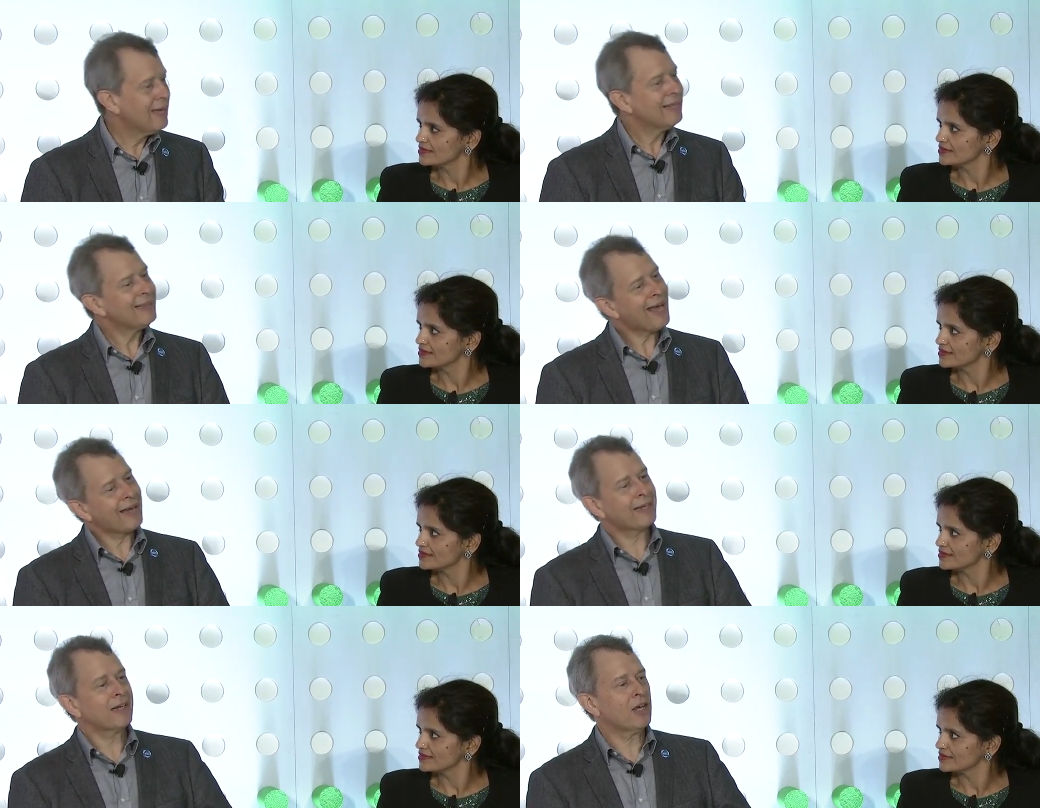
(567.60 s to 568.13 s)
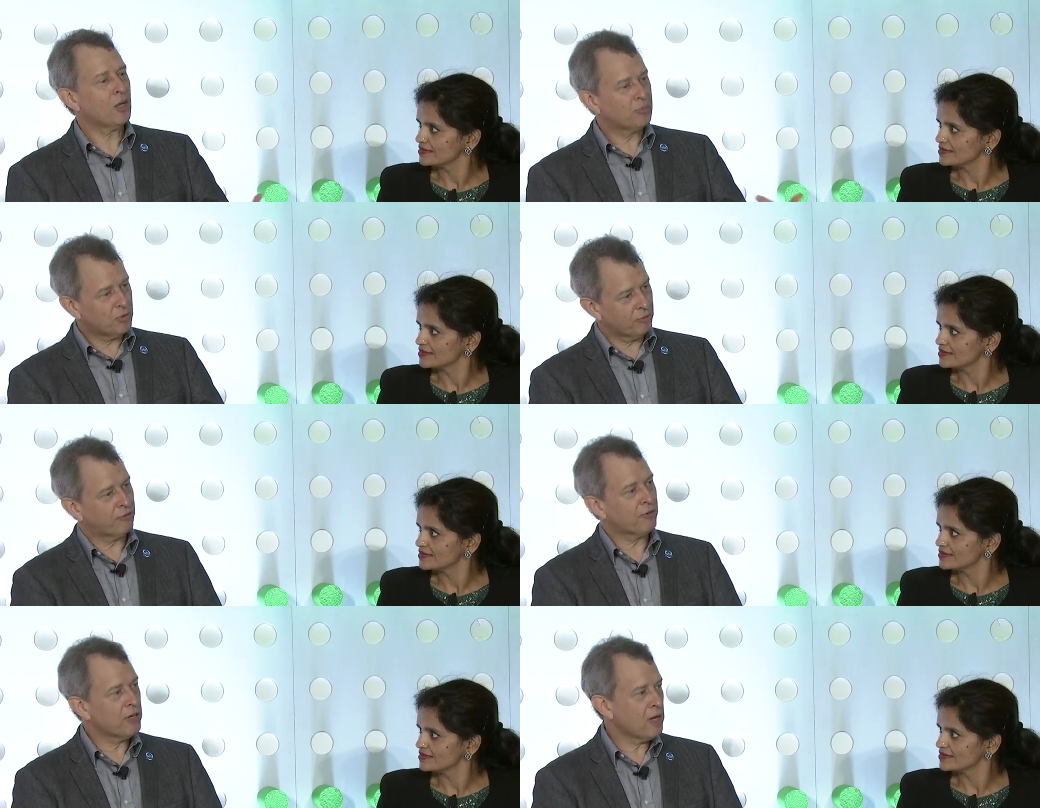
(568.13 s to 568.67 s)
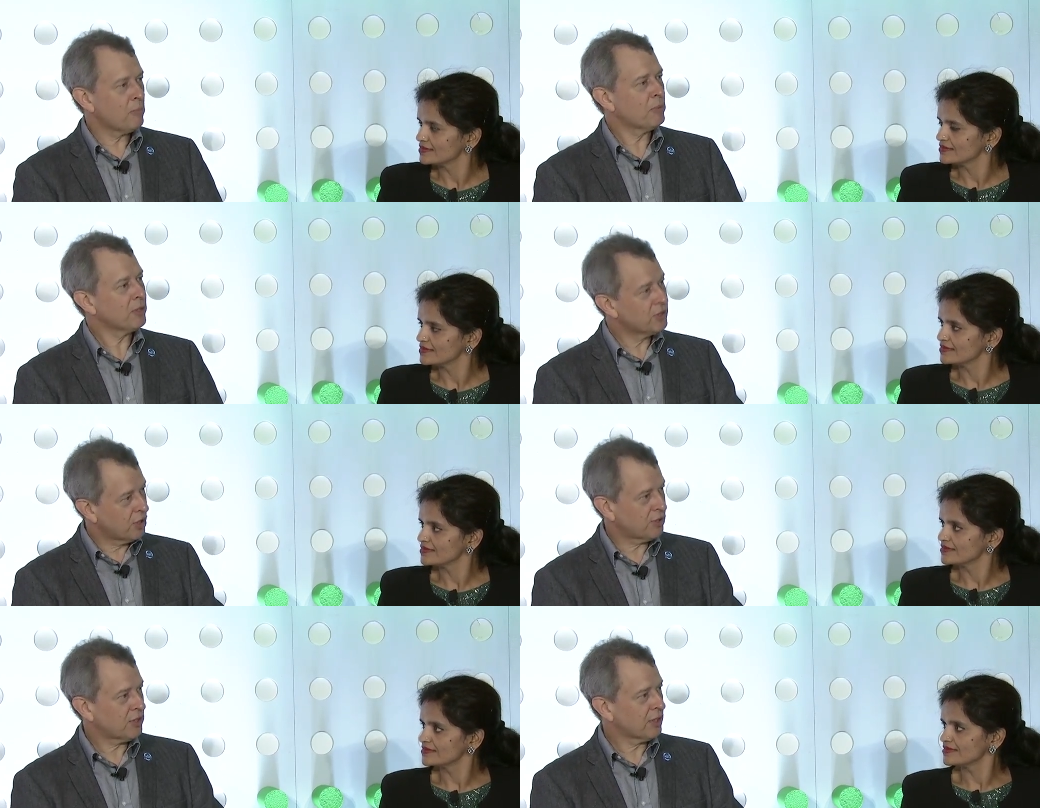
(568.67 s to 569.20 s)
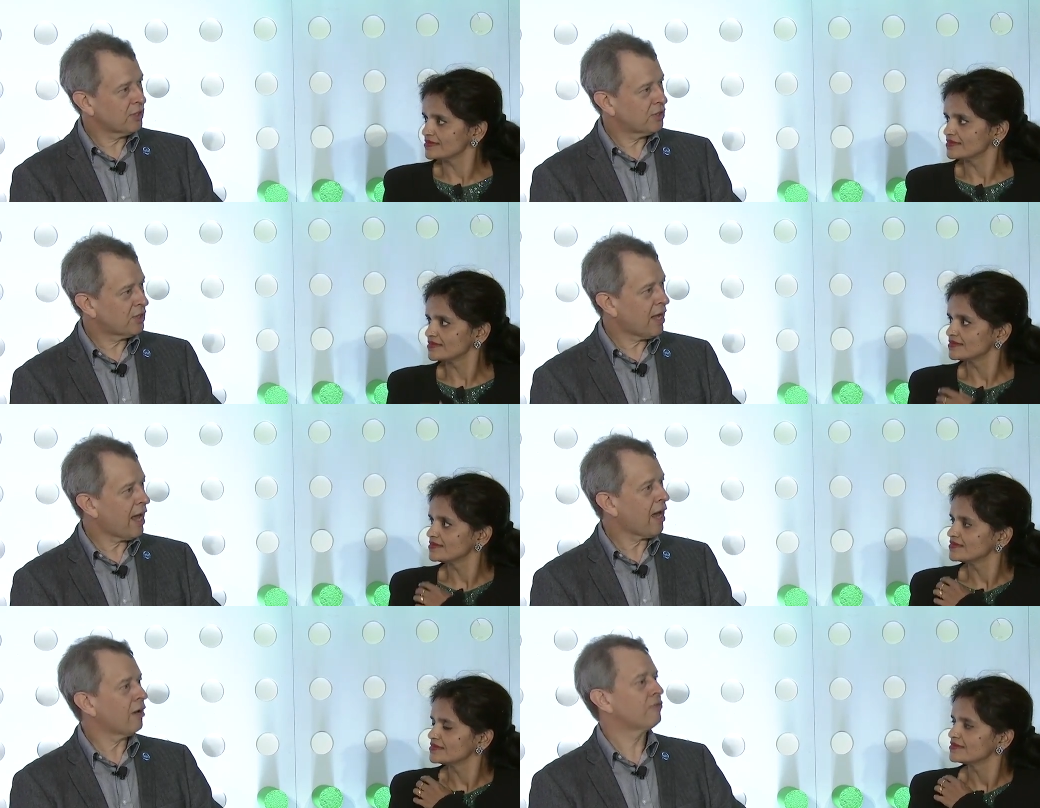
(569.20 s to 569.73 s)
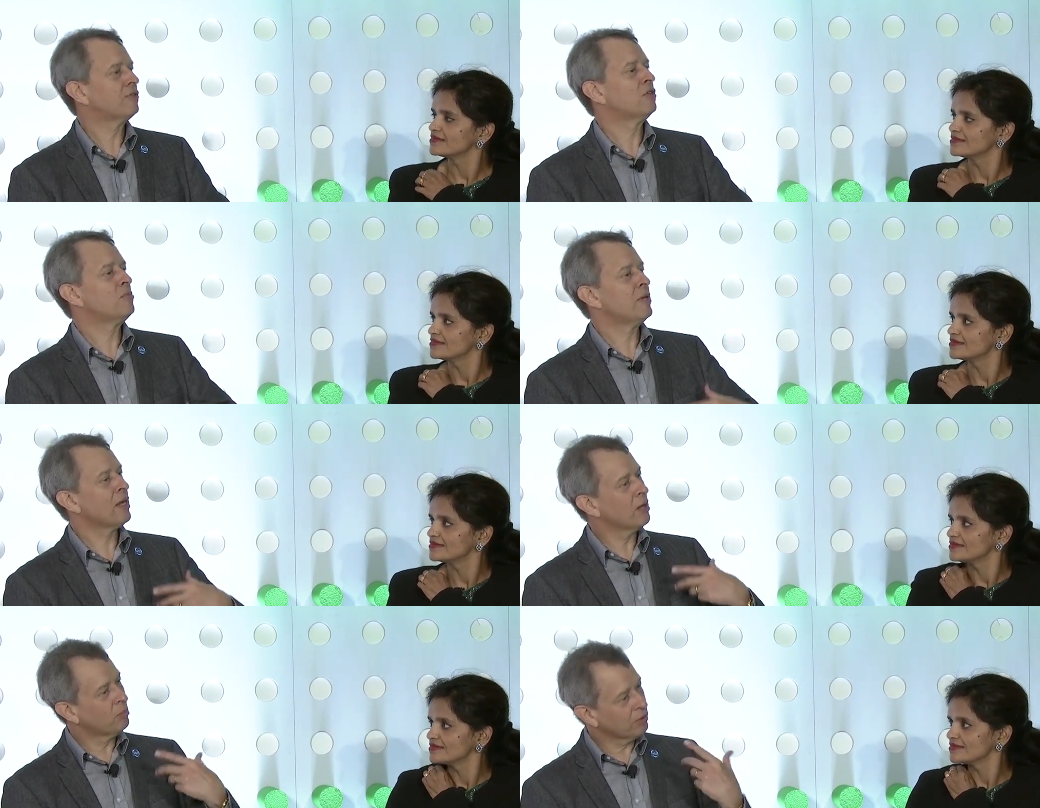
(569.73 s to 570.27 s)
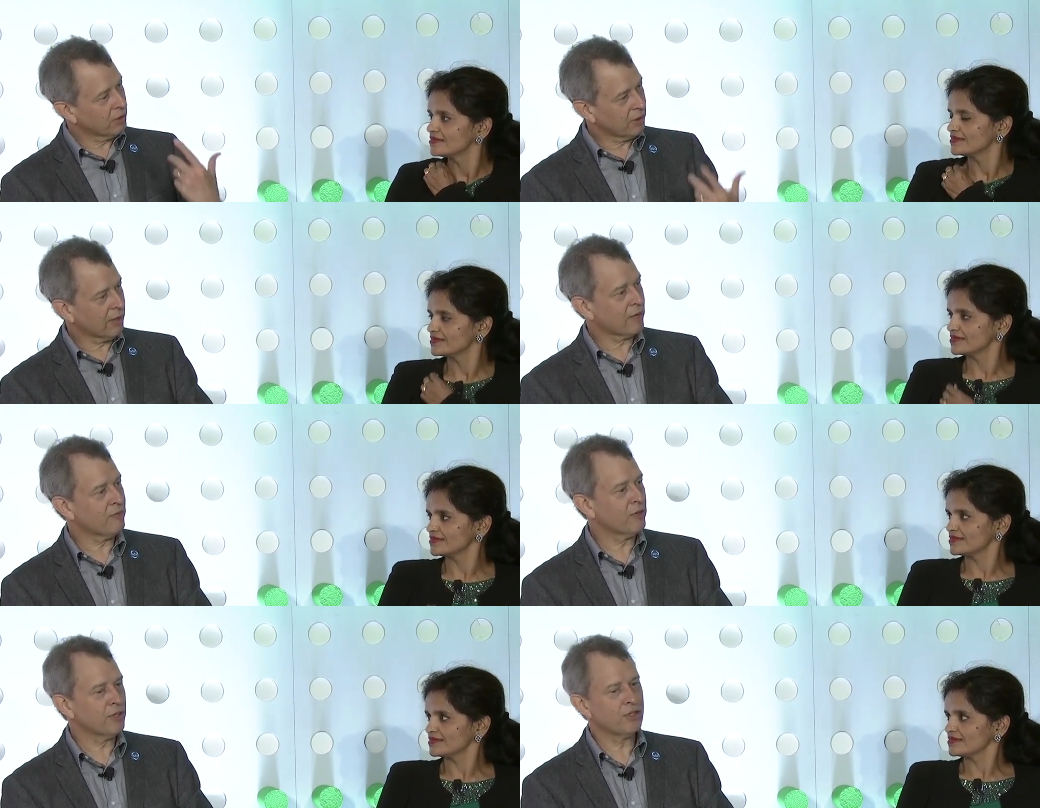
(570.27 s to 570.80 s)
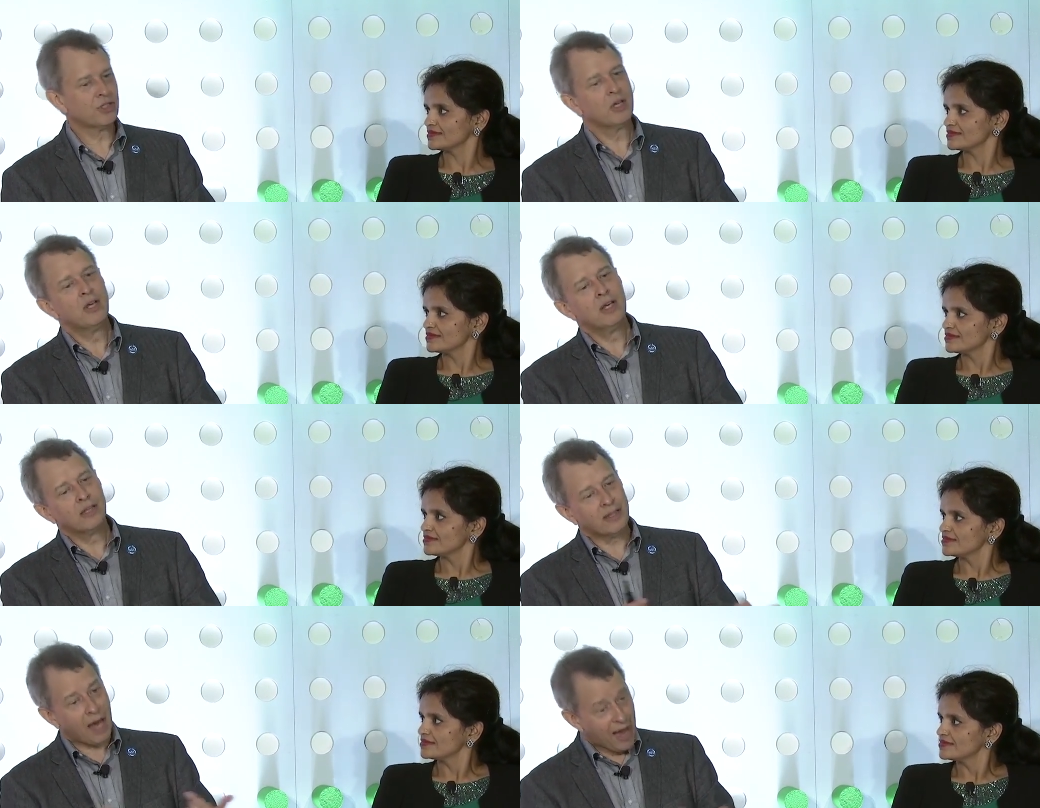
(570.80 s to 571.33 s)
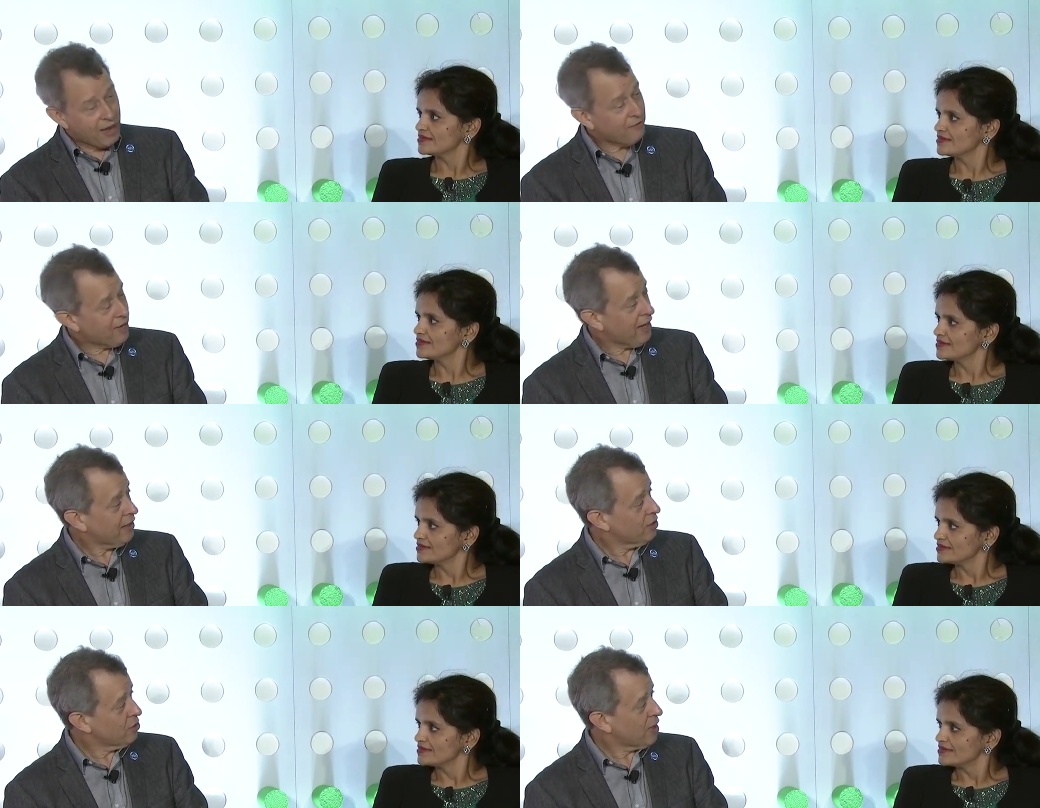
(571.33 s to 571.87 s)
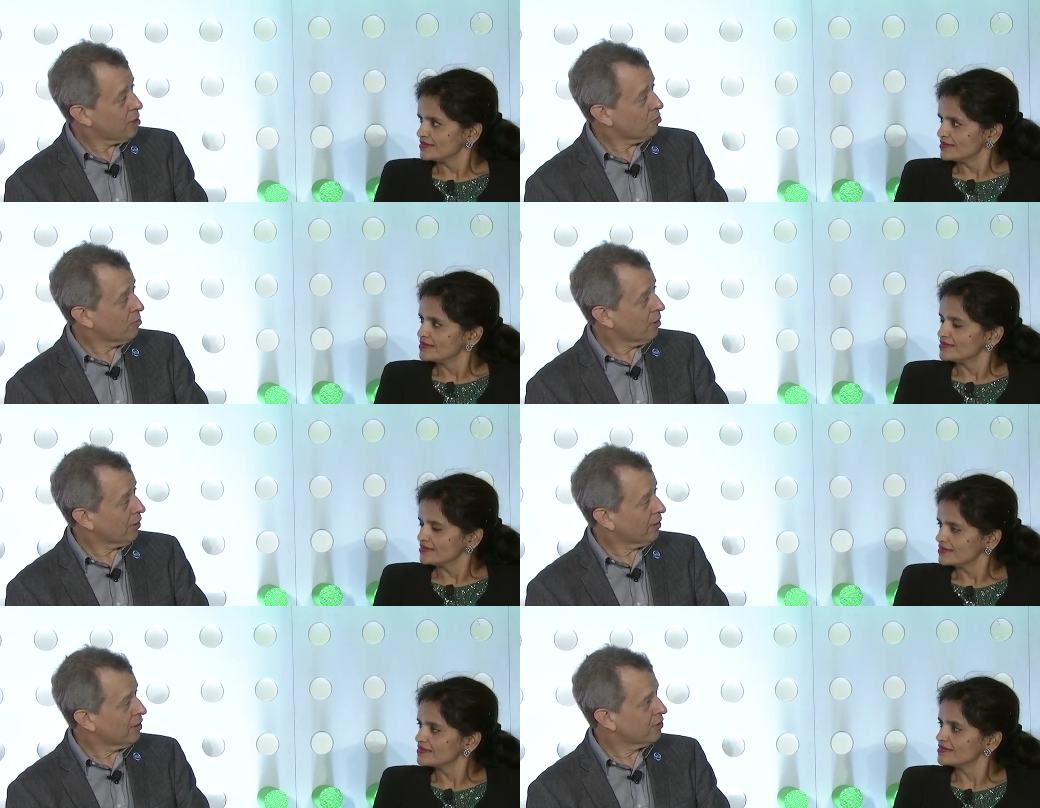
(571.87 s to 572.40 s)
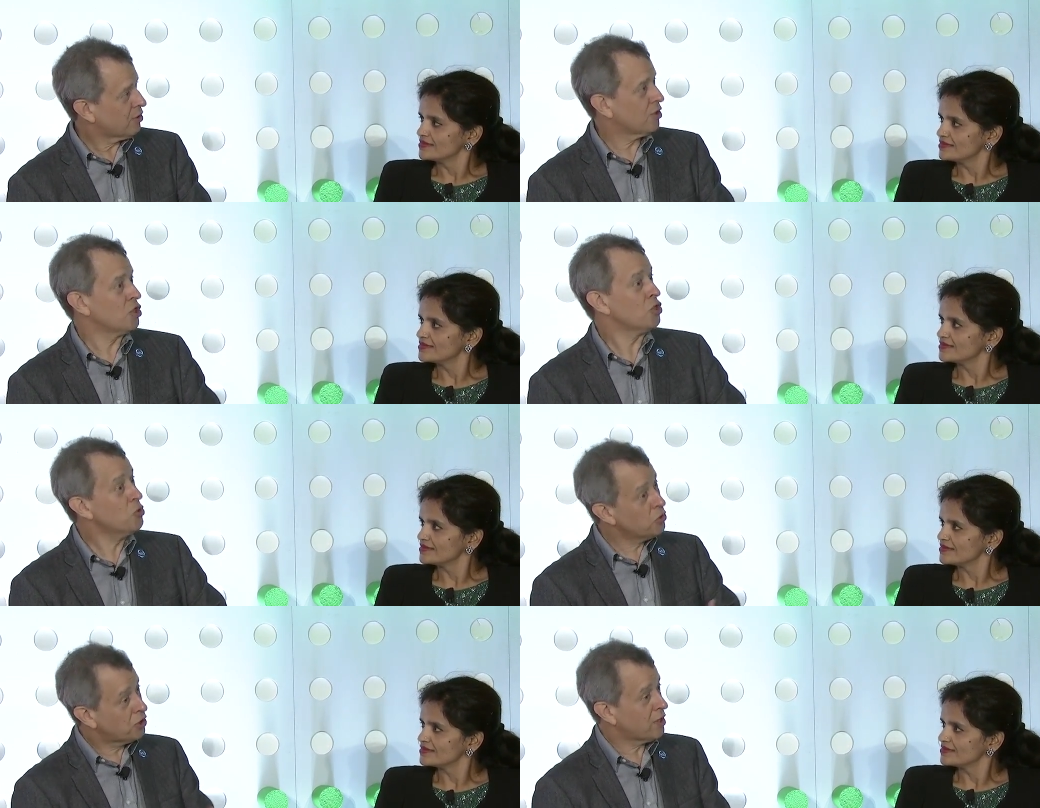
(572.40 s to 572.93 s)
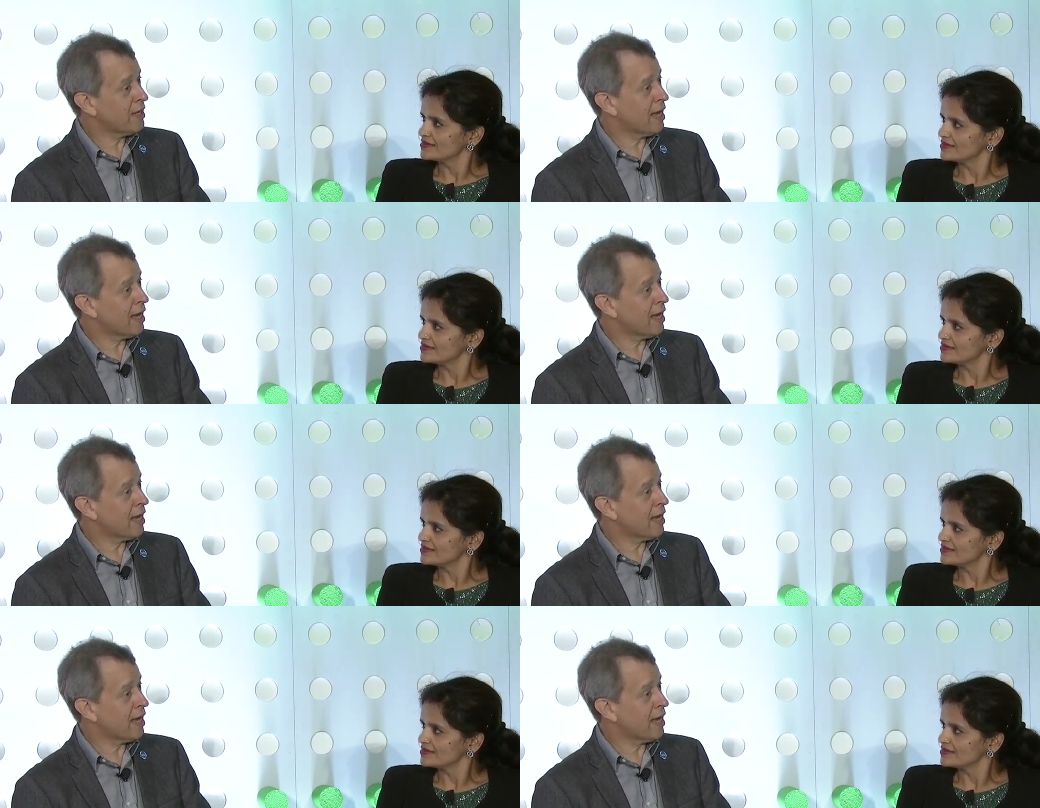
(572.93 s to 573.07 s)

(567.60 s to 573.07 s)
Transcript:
Speaker 1: That can help to free up existing staff to be able to leverage the high value capabilities, the use of